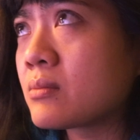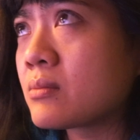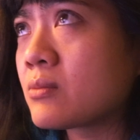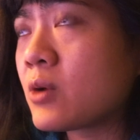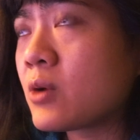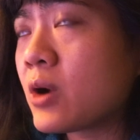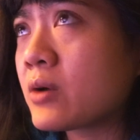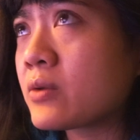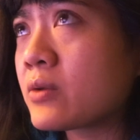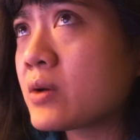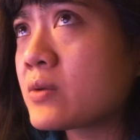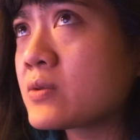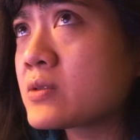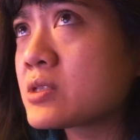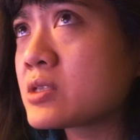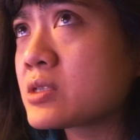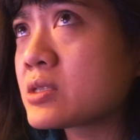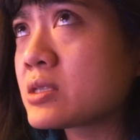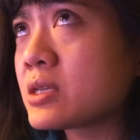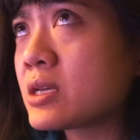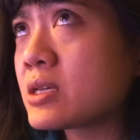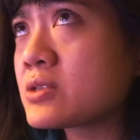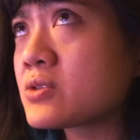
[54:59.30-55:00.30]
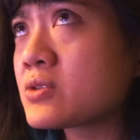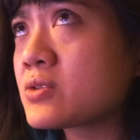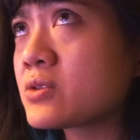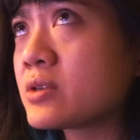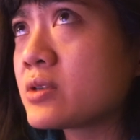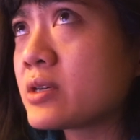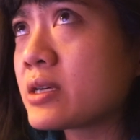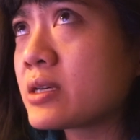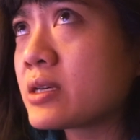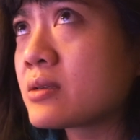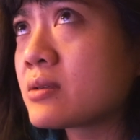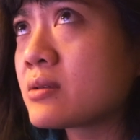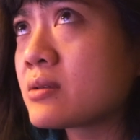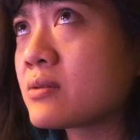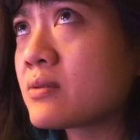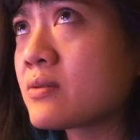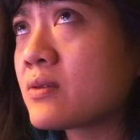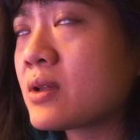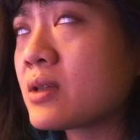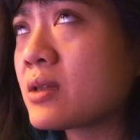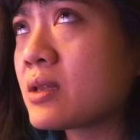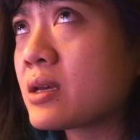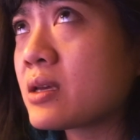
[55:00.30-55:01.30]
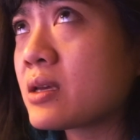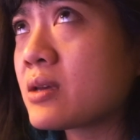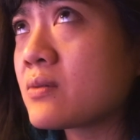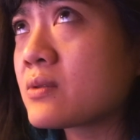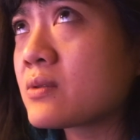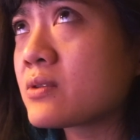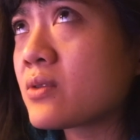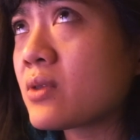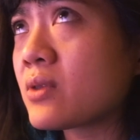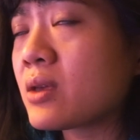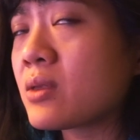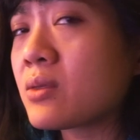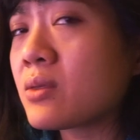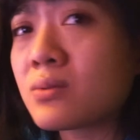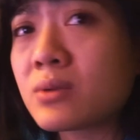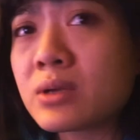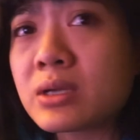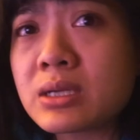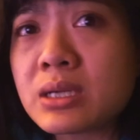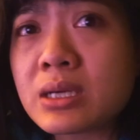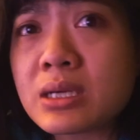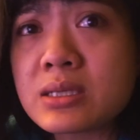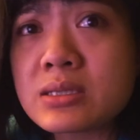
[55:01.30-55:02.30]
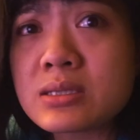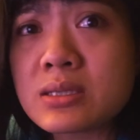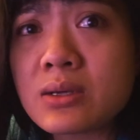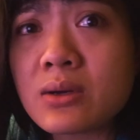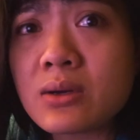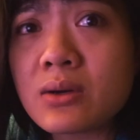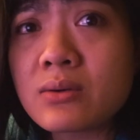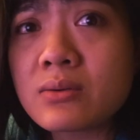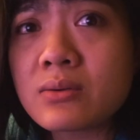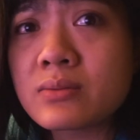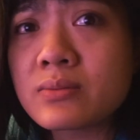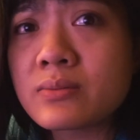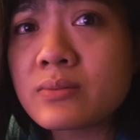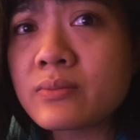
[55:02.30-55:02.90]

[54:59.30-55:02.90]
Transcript: Wow, that was just yesterday. Felt like it was like three days ago.